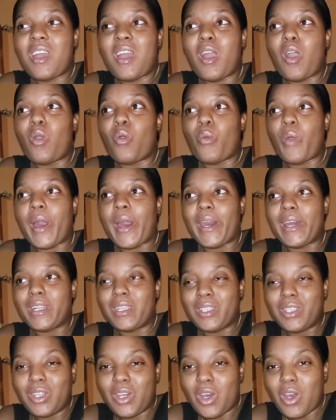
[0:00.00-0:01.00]
a while
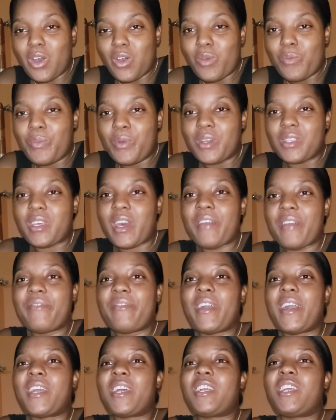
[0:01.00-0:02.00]
now, but I
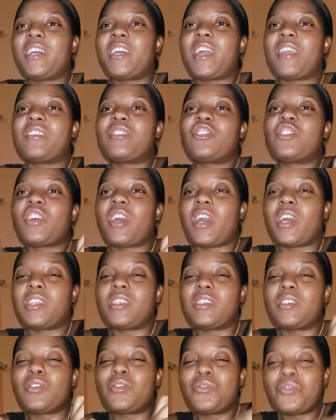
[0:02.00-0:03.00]
finally get the chance
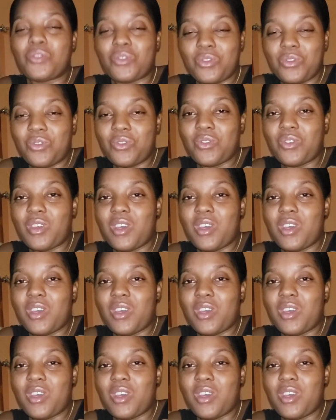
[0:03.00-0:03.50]
to.